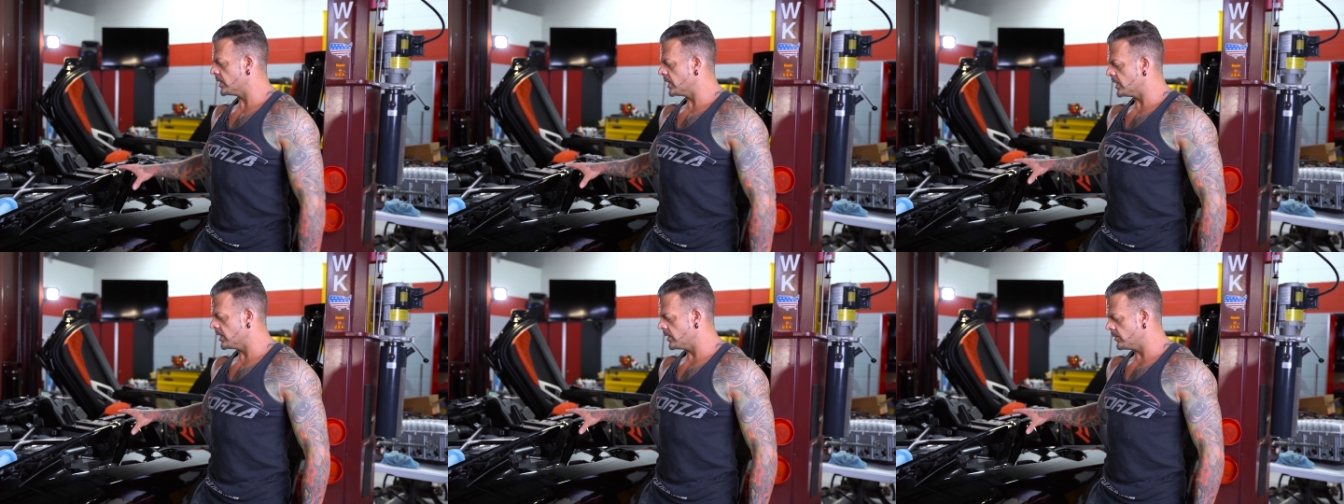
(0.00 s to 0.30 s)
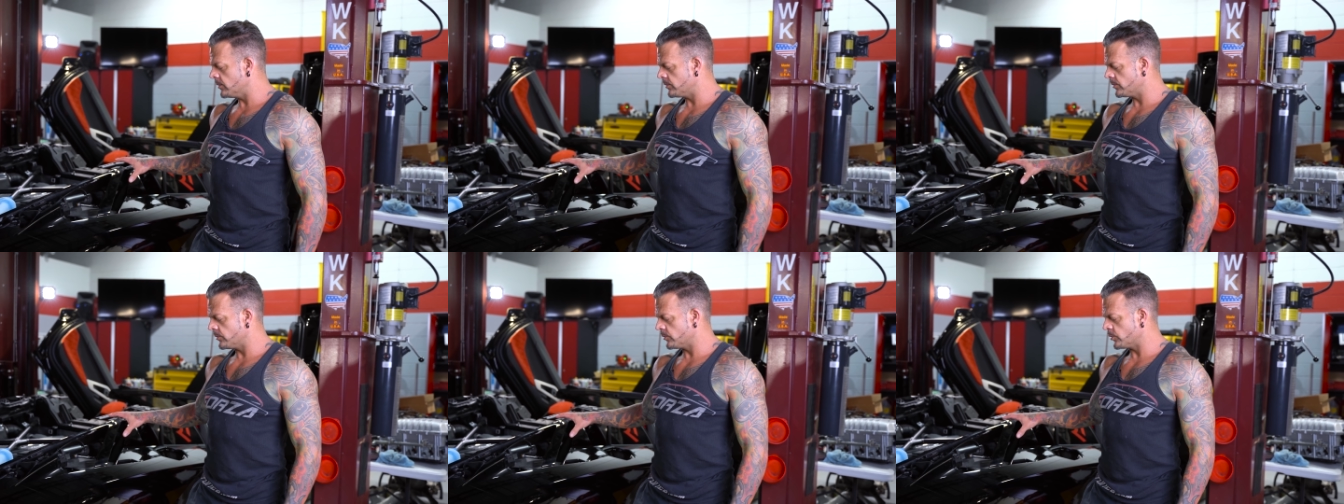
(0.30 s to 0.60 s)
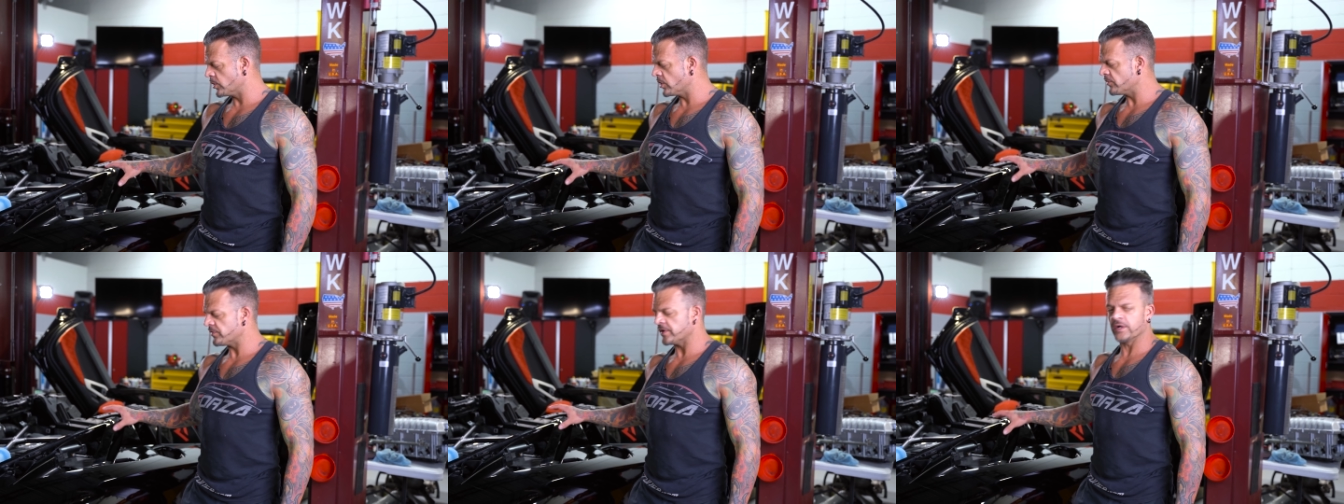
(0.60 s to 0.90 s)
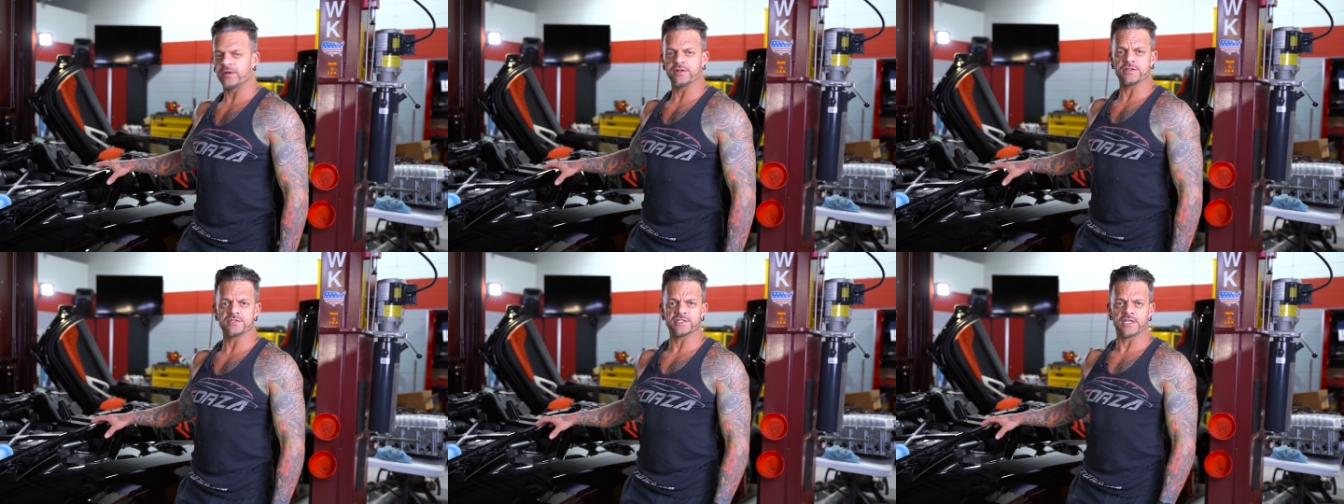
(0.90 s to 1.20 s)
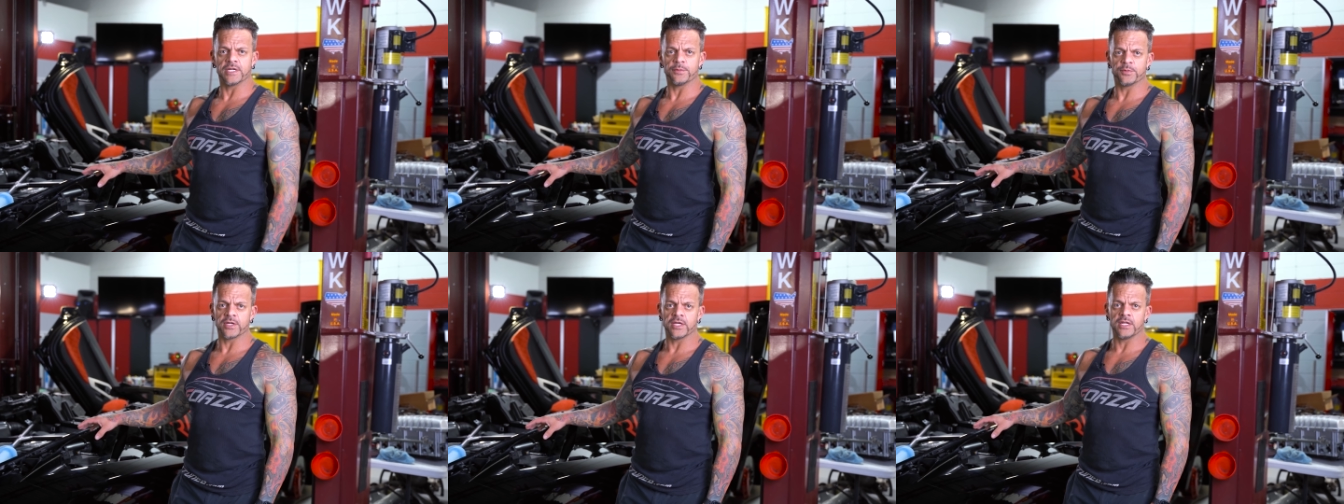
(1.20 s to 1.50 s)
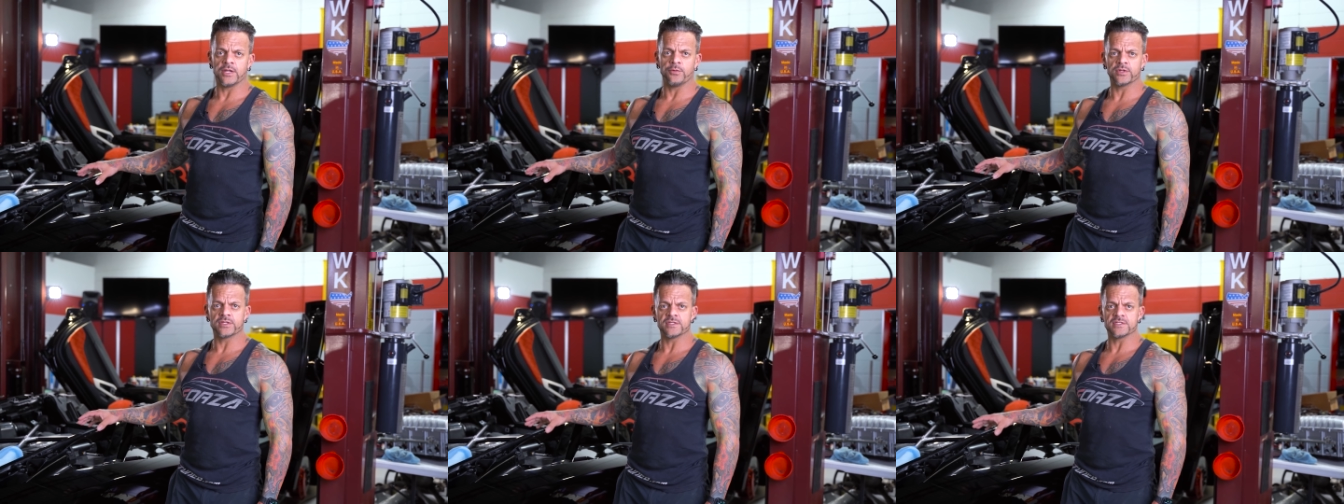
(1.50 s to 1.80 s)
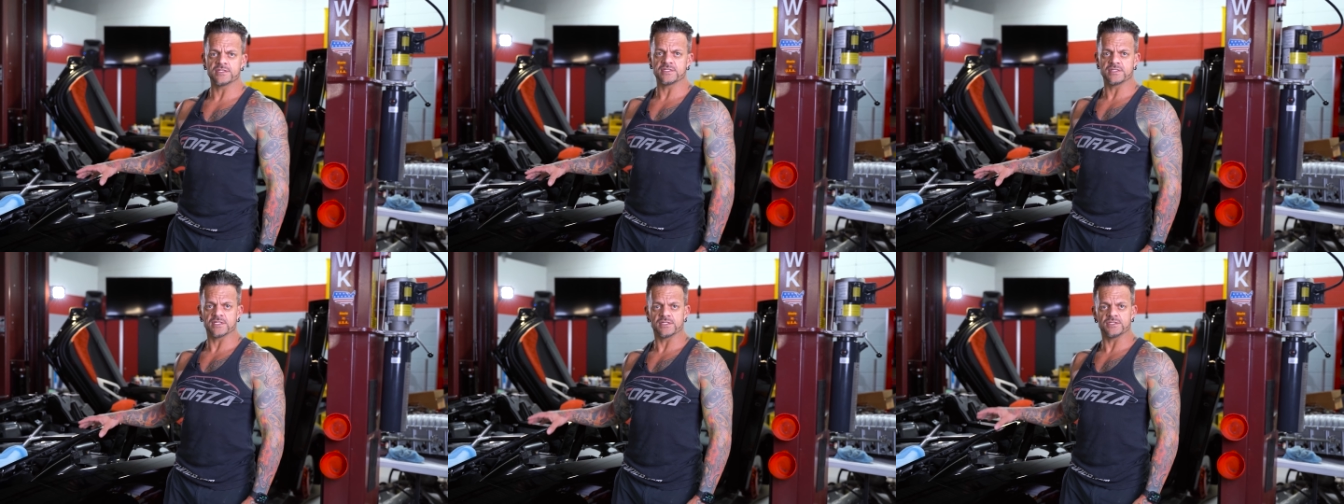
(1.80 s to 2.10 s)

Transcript: um, we're over here on this Lamborghini. What this is